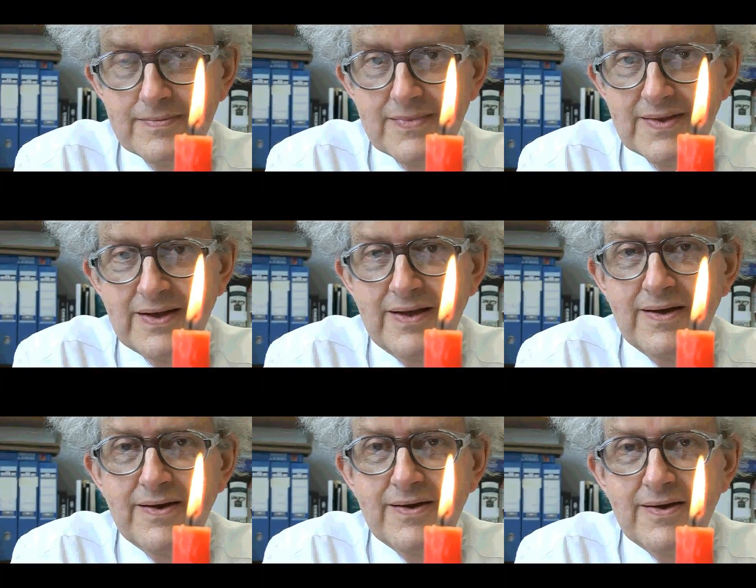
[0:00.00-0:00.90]
good. Thank
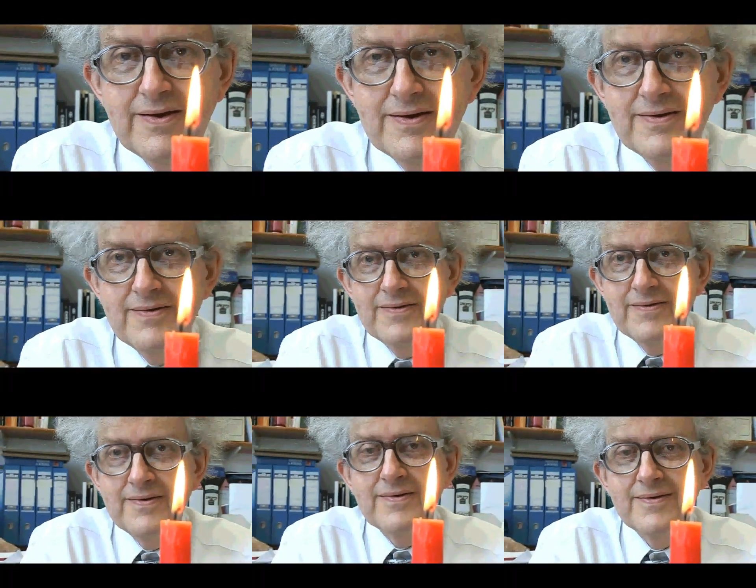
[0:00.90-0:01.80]
you.
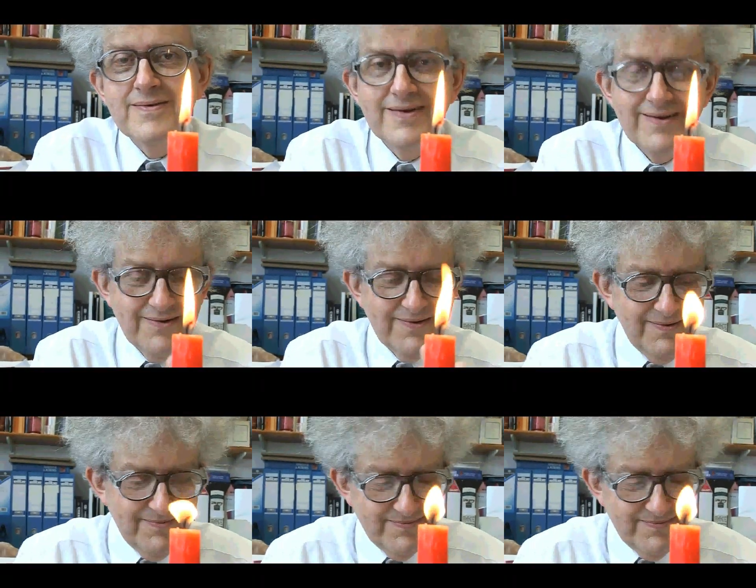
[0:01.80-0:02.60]
Okay.